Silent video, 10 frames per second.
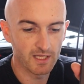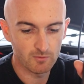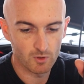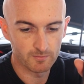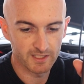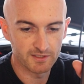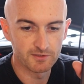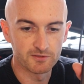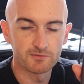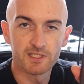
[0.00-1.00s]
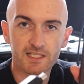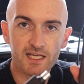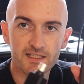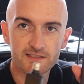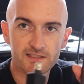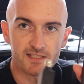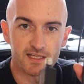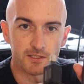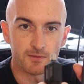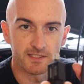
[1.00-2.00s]
now what I'm going to do is I'm going to get this
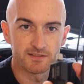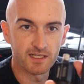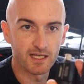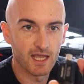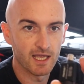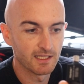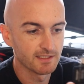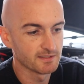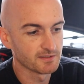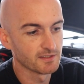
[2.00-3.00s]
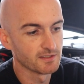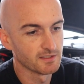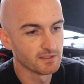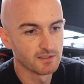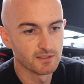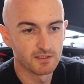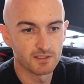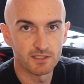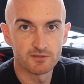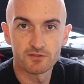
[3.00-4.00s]
attenuator and
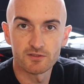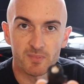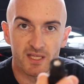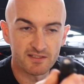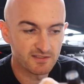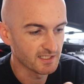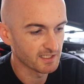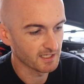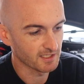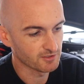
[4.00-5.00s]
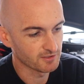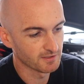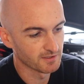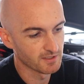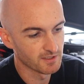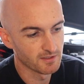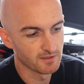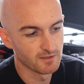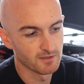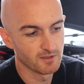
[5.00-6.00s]
it's just a BNC connection.
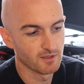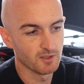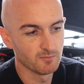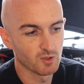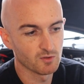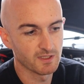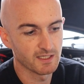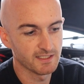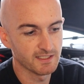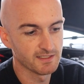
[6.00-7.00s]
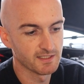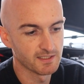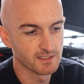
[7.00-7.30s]
Unplug the lead,